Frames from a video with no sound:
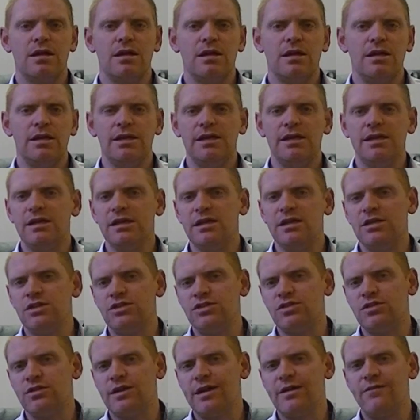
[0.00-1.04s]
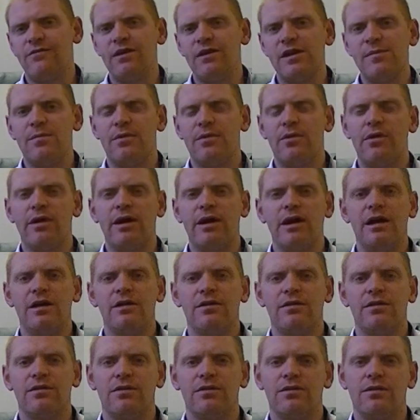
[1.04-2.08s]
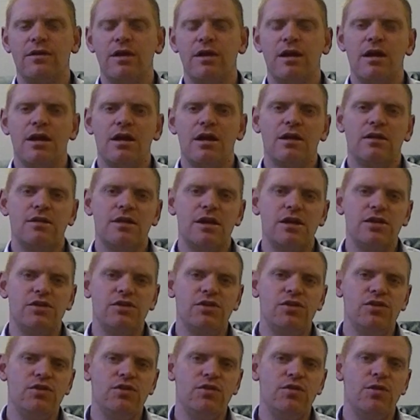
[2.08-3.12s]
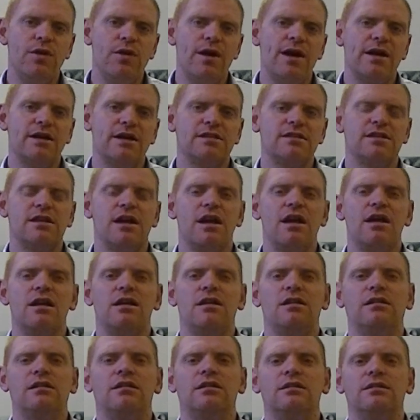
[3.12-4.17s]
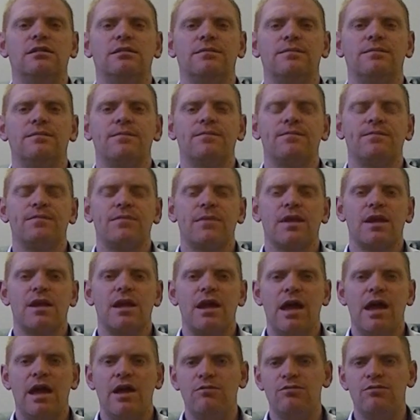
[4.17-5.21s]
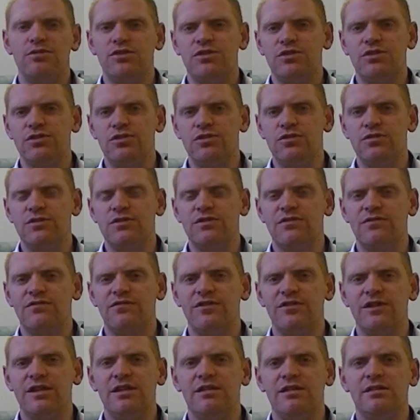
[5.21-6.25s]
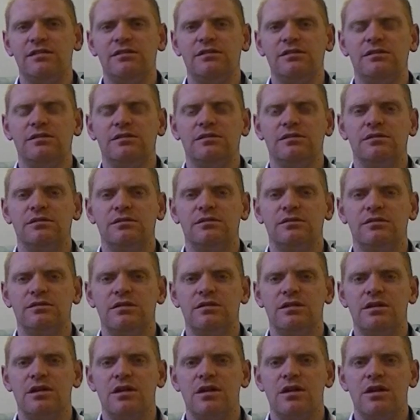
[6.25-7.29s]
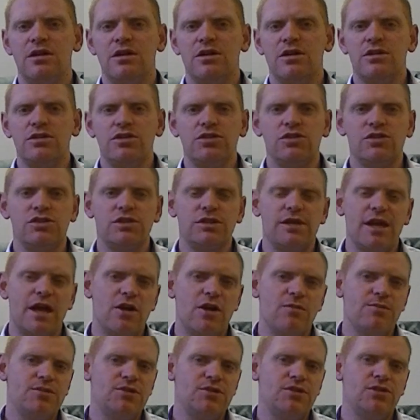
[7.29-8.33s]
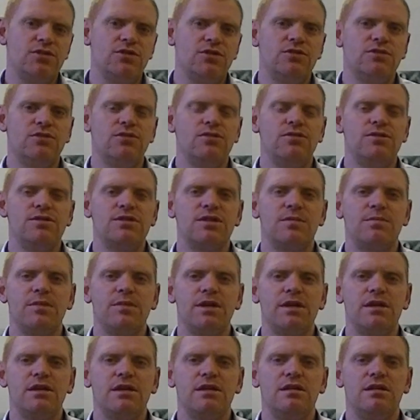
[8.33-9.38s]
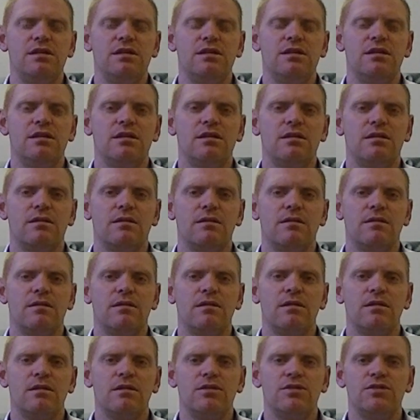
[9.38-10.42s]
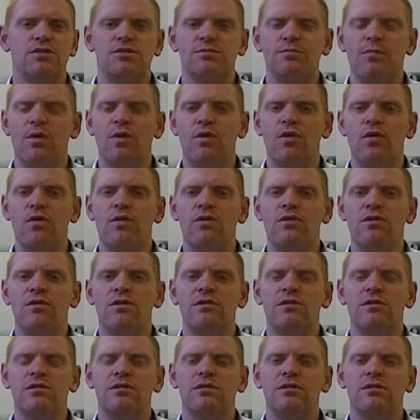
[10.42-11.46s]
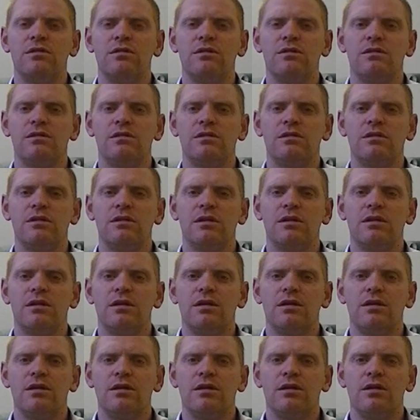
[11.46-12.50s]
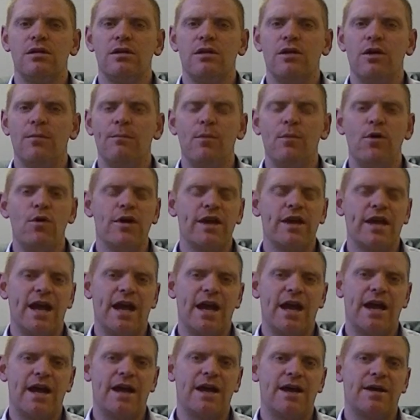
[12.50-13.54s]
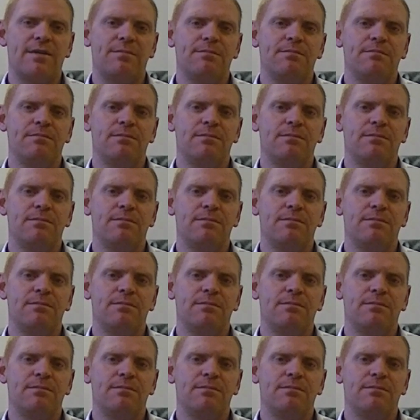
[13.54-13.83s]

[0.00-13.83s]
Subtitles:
Each and every breath that you exhale helps you to feel, just helps you to be just more and more calm.